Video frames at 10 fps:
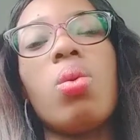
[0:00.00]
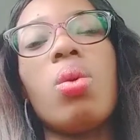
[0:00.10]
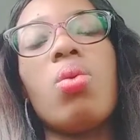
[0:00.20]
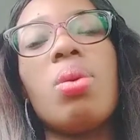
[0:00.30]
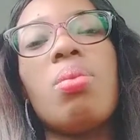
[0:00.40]

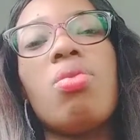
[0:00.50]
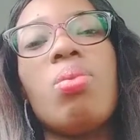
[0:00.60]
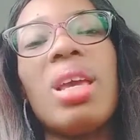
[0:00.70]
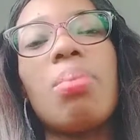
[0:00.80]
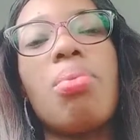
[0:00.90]
we
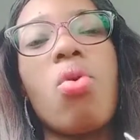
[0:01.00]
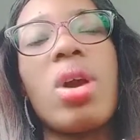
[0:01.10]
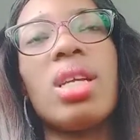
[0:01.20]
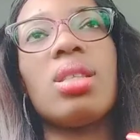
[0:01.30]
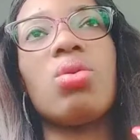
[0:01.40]
make
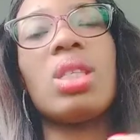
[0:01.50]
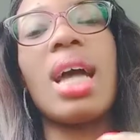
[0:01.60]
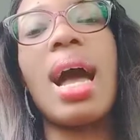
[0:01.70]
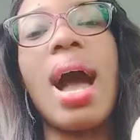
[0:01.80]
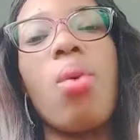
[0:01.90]
points,
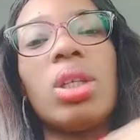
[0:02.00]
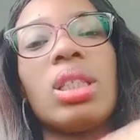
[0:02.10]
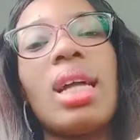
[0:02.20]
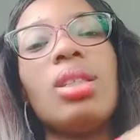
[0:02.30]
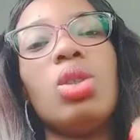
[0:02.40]
we
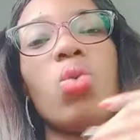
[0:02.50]
start